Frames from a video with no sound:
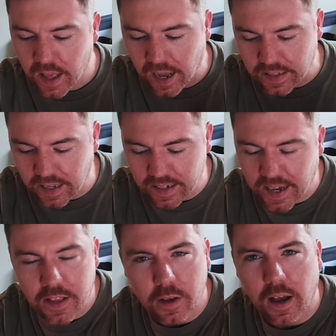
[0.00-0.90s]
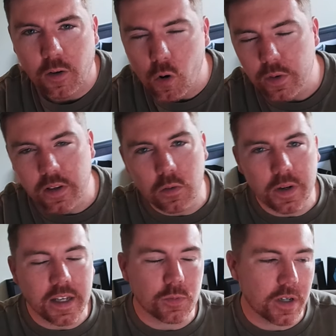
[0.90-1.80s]
I get that. You know
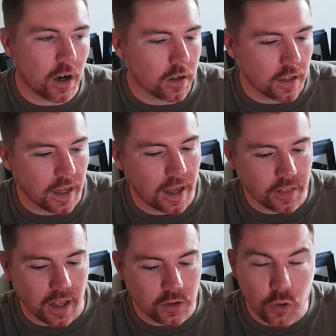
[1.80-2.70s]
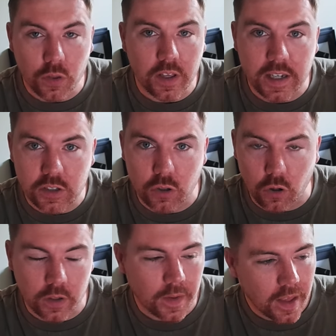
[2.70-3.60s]
what it is with Connor? Like, I do think he's
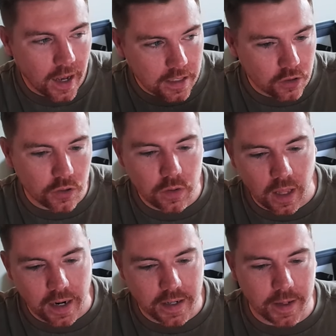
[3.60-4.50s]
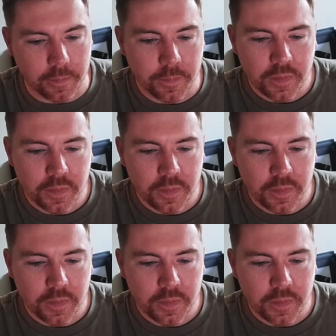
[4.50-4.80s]
good and I do like him,